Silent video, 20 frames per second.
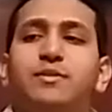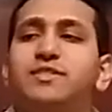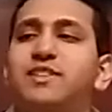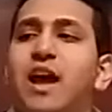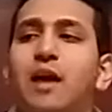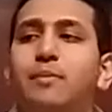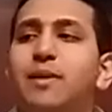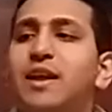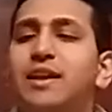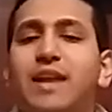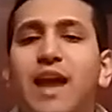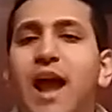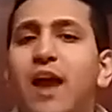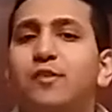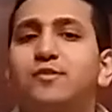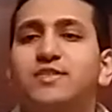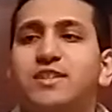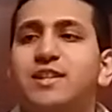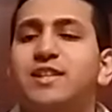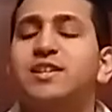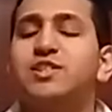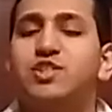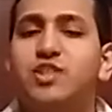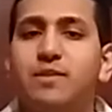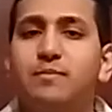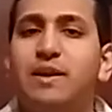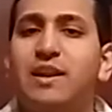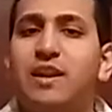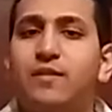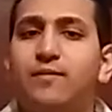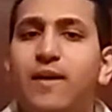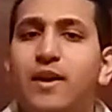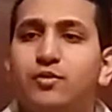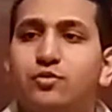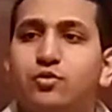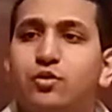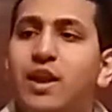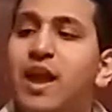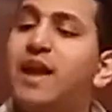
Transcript: It's gotta be a guy who's a legit main eventer.